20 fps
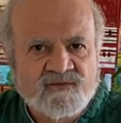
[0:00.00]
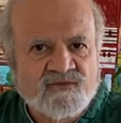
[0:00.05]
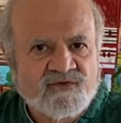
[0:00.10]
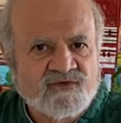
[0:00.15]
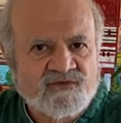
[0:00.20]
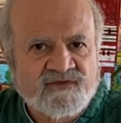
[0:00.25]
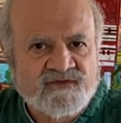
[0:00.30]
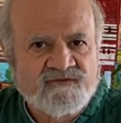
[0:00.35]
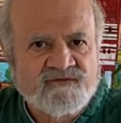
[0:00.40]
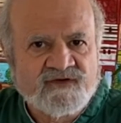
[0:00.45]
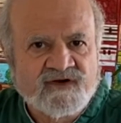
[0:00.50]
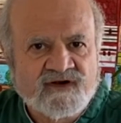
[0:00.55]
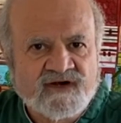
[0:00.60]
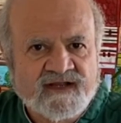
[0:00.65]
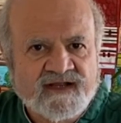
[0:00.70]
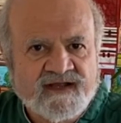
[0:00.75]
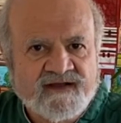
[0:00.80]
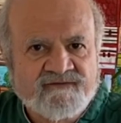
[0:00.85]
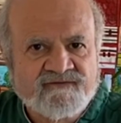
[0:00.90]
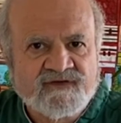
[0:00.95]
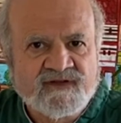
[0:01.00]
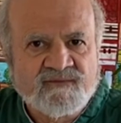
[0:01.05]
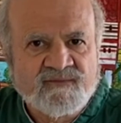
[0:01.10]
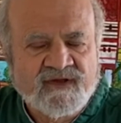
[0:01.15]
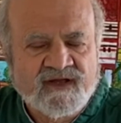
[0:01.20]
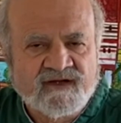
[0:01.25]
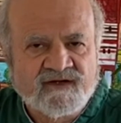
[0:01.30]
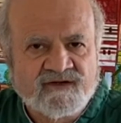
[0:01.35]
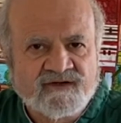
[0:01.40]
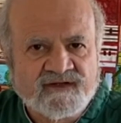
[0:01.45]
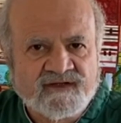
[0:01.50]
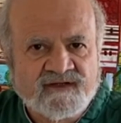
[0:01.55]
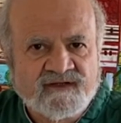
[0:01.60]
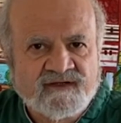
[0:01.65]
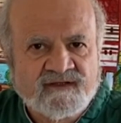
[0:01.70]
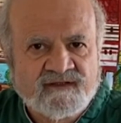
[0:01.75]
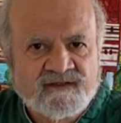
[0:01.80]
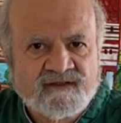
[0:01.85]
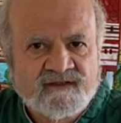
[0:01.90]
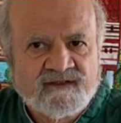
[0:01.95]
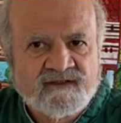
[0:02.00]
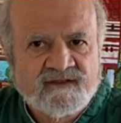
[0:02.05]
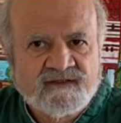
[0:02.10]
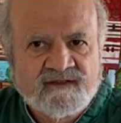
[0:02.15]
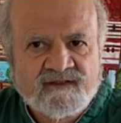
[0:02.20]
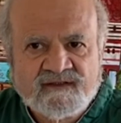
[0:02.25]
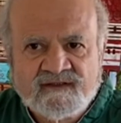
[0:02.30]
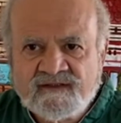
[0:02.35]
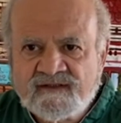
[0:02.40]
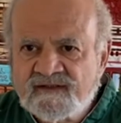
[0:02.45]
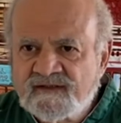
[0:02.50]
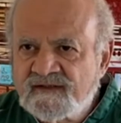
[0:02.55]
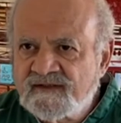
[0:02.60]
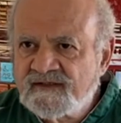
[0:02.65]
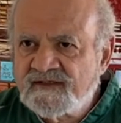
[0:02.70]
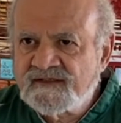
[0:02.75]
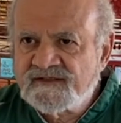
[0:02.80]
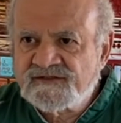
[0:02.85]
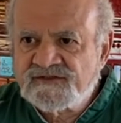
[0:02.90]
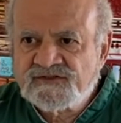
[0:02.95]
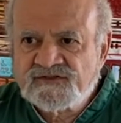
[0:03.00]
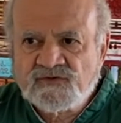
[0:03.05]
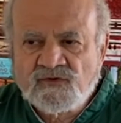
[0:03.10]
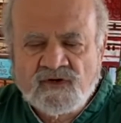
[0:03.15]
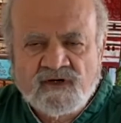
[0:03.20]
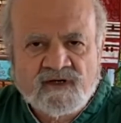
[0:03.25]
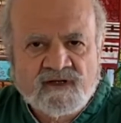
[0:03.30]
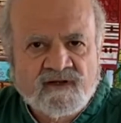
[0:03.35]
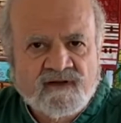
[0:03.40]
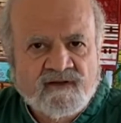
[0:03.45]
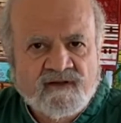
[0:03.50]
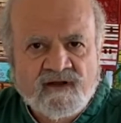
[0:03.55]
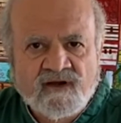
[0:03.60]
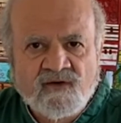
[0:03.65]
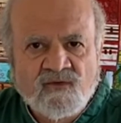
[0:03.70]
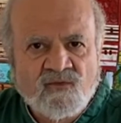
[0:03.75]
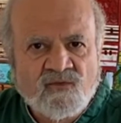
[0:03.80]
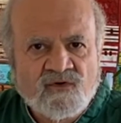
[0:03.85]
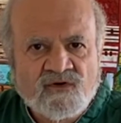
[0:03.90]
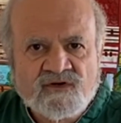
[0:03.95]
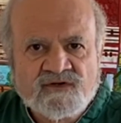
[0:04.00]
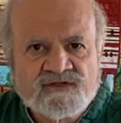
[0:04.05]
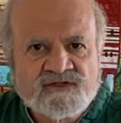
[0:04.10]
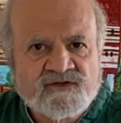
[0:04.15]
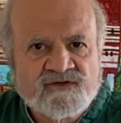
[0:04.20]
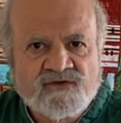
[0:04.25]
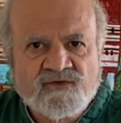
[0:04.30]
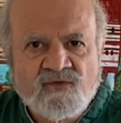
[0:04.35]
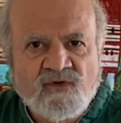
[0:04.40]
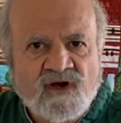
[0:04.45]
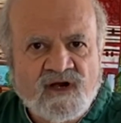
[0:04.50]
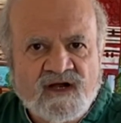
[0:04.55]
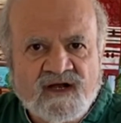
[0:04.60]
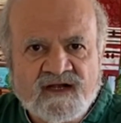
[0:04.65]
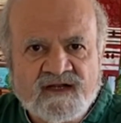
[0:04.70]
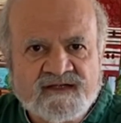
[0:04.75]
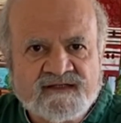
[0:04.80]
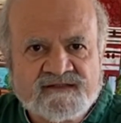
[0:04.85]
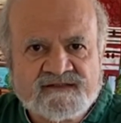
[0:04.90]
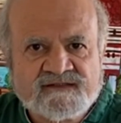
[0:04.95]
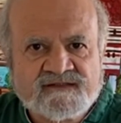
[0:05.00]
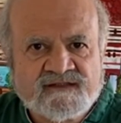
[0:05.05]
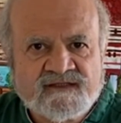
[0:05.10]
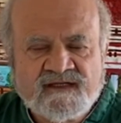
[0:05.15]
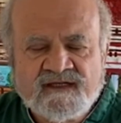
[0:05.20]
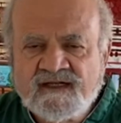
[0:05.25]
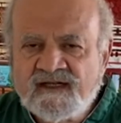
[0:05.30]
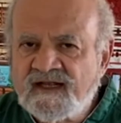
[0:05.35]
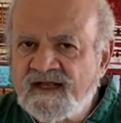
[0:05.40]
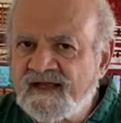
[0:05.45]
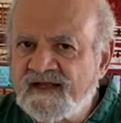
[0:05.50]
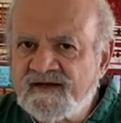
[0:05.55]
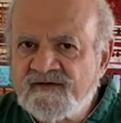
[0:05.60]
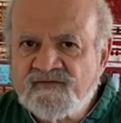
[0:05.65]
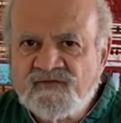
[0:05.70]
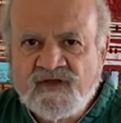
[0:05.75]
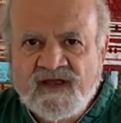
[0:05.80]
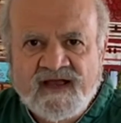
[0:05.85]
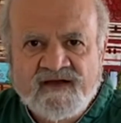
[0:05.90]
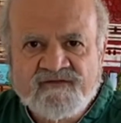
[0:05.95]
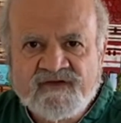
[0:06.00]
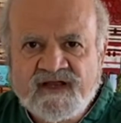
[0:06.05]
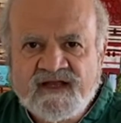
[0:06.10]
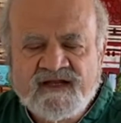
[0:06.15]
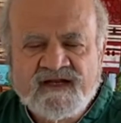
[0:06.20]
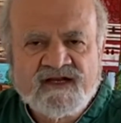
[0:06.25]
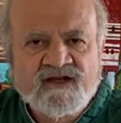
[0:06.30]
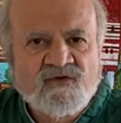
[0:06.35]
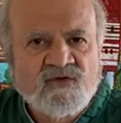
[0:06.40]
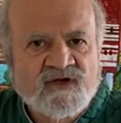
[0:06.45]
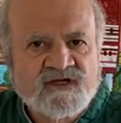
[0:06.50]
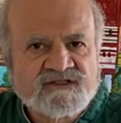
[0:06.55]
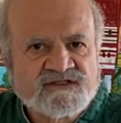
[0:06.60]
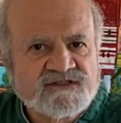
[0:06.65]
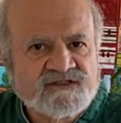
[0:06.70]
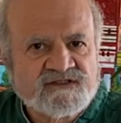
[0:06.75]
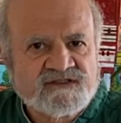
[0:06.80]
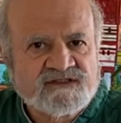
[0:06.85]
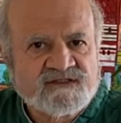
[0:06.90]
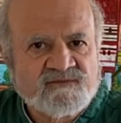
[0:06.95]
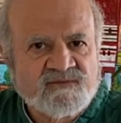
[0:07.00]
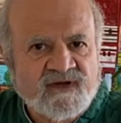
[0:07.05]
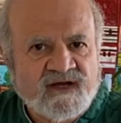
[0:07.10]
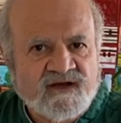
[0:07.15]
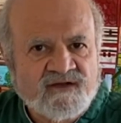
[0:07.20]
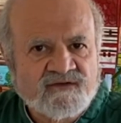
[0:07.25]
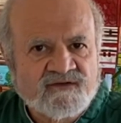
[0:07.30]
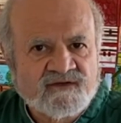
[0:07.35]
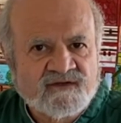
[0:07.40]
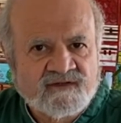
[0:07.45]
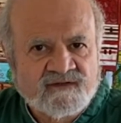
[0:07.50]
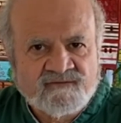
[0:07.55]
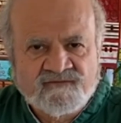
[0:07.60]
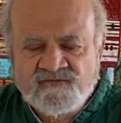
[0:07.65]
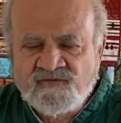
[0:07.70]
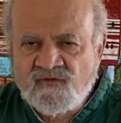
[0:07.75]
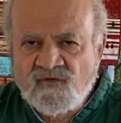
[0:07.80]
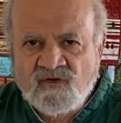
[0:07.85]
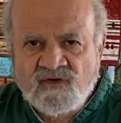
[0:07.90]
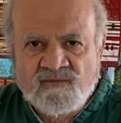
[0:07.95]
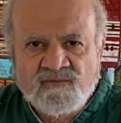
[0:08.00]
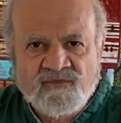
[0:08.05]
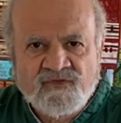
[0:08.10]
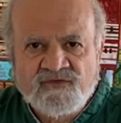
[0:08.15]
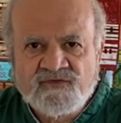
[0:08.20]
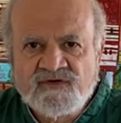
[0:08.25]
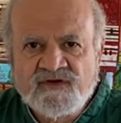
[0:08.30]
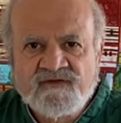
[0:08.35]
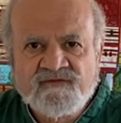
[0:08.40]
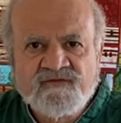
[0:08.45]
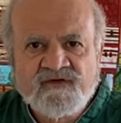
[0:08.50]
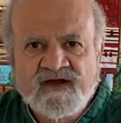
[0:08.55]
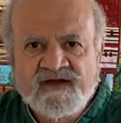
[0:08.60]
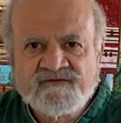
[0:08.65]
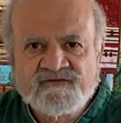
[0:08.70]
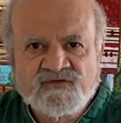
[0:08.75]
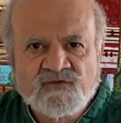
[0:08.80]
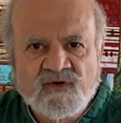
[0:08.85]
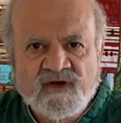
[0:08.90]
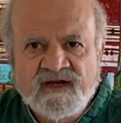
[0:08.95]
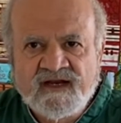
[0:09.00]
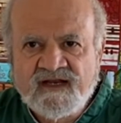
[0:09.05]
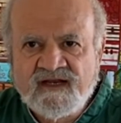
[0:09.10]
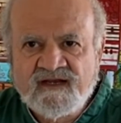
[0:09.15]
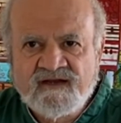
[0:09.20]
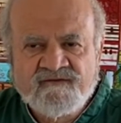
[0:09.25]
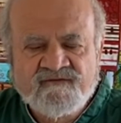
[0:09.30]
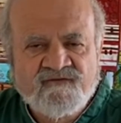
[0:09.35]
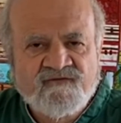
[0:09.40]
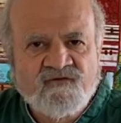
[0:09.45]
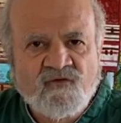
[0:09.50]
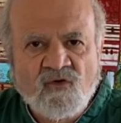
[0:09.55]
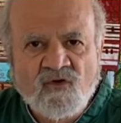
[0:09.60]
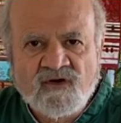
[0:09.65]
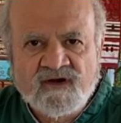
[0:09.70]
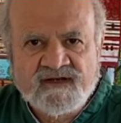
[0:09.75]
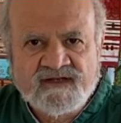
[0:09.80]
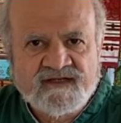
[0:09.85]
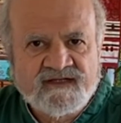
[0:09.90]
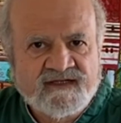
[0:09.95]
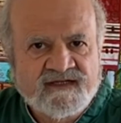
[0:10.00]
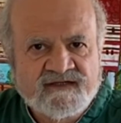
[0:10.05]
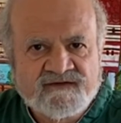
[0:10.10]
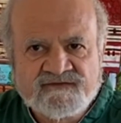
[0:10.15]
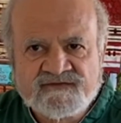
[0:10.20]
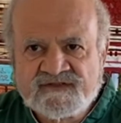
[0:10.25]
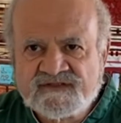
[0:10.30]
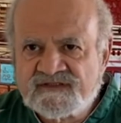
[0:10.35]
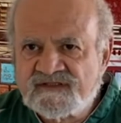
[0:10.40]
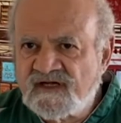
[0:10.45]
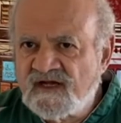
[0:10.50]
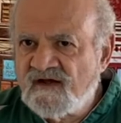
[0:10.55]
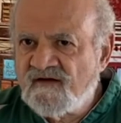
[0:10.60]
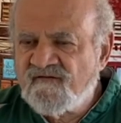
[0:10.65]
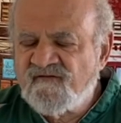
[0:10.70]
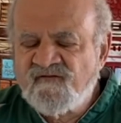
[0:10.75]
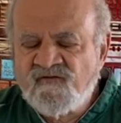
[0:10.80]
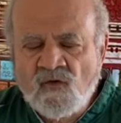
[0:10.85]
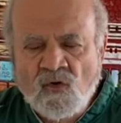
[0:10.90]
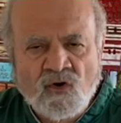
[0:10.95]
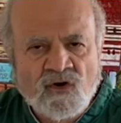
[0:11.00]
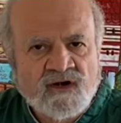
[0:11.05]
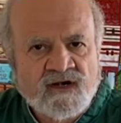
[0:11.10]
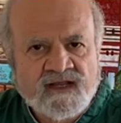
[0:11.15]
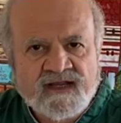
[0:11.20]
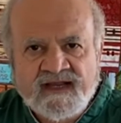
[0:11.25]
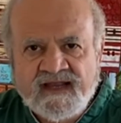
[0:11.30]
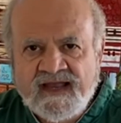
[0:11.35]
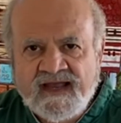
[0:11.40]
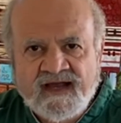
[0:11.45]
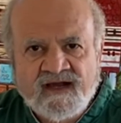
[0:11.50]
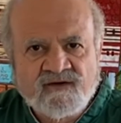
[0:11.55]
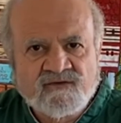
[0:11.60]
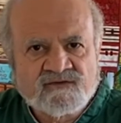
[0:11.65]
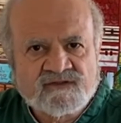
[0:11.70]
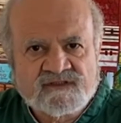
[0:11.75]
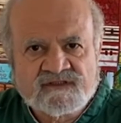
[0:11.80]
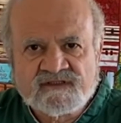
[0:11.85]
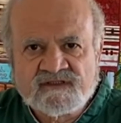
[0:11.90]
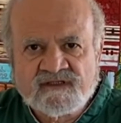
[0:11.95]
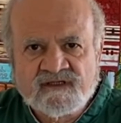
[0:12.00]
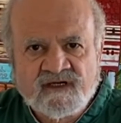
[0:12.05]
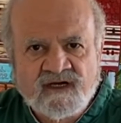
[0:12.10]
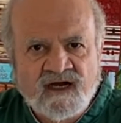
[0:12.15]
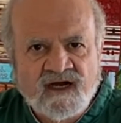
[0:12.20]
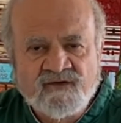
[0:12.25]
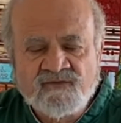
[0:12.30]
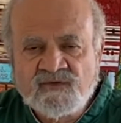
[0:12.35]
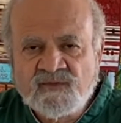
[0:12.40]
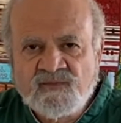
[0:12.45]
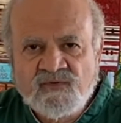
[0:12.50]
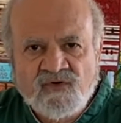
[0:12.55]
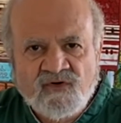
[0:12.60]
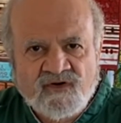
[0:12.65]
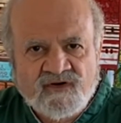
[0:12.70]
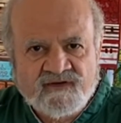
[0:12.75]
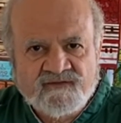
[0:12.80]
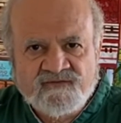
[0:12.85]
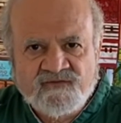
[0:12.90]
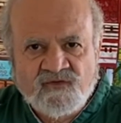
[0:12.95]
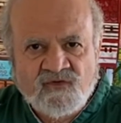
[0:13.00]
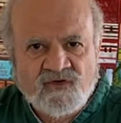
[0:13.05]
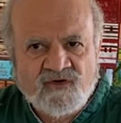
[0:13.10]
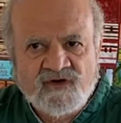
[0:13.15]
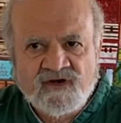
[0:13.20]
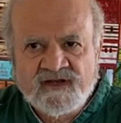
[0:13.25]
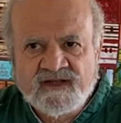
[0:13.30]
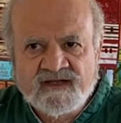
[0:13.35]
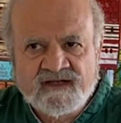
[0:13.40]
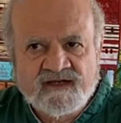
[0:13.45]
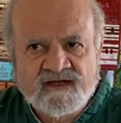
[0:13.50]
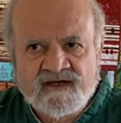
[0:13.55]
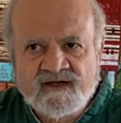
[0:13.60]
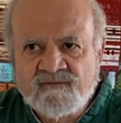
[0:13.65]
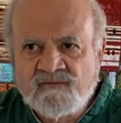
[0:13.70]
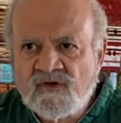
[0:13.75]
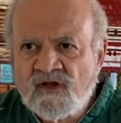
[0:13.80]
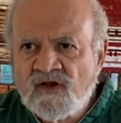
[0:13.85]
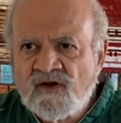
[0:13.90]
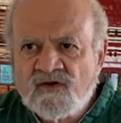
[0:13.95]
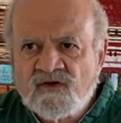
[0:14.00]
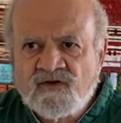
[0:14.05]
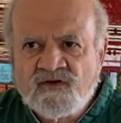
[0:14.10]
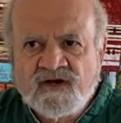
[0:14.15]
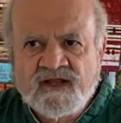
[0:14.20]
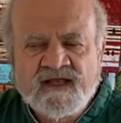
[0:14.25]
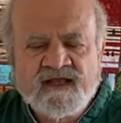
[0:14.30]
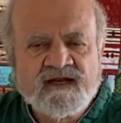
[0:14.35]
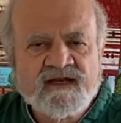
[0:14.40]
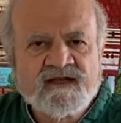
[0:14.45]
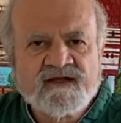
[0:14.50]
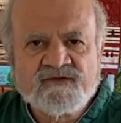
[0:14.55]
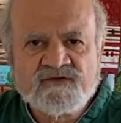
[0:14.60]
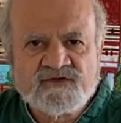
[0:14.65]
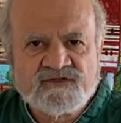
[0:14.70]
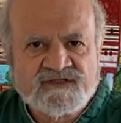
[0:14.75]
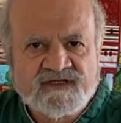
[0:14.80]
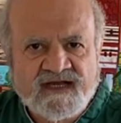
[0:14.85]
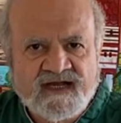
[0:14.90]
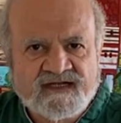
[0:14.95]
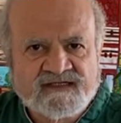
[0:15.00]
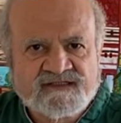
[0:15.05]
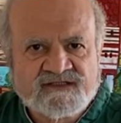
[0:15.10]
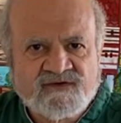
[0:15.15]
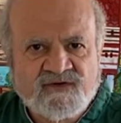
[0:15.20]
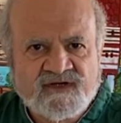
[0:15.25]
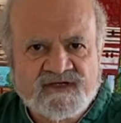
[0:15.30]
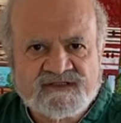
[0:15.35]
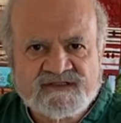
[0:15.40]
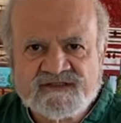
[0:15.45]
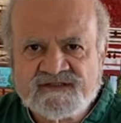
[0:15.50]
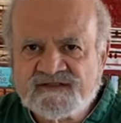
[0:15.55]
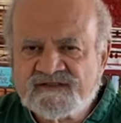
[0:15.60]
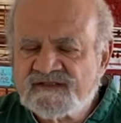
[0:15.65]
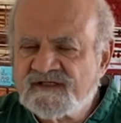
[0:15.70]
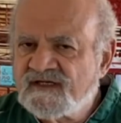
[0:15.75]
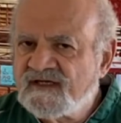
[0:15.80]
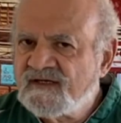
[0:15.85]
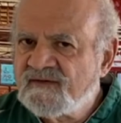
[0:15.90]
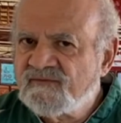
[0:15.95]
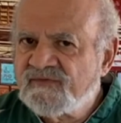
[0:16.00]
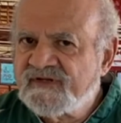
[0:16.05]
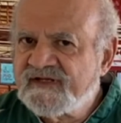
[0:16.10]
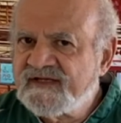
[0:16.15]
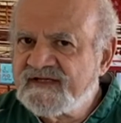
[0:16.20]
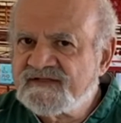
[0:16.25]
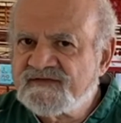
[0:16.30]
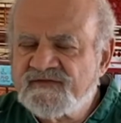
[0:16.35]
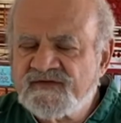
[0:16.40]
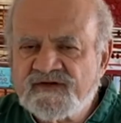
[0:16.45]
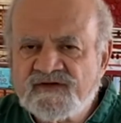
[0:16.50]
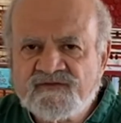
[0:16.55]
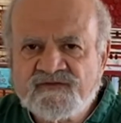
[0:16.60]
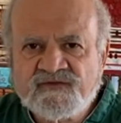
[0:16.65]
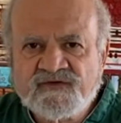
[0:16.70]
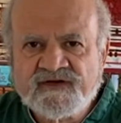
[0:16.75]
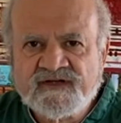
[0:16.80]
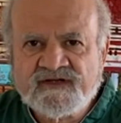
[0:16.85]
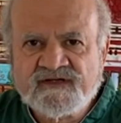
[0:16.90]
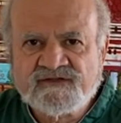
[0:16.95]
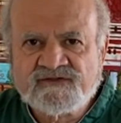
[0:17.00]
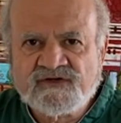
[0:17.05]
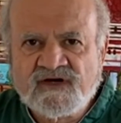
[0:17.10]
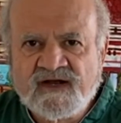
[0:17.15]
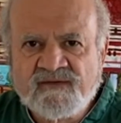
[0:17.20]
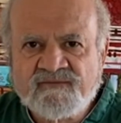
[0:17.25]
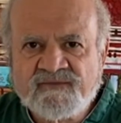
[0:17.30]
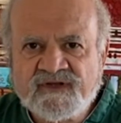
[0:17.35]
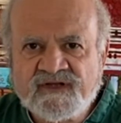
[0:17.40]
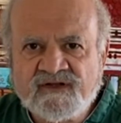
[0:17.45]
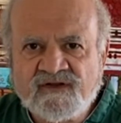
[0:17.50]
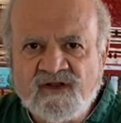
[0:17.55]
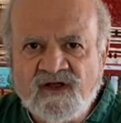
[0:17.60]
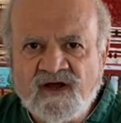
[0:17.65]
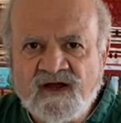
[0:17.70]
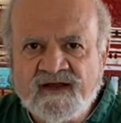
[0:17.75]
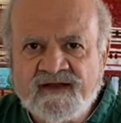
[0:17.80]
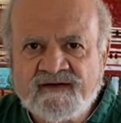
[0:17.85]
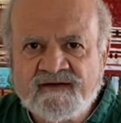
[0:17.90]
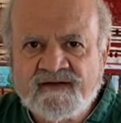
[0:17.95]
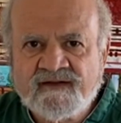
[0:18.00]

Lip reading: with a very hefty penalty. In short, a word to the wise. And if you have any questions about Form 3520, foreign gifts, foreign accounts, unreported foreign income, or any other tax questions, please feel free to drop me a line.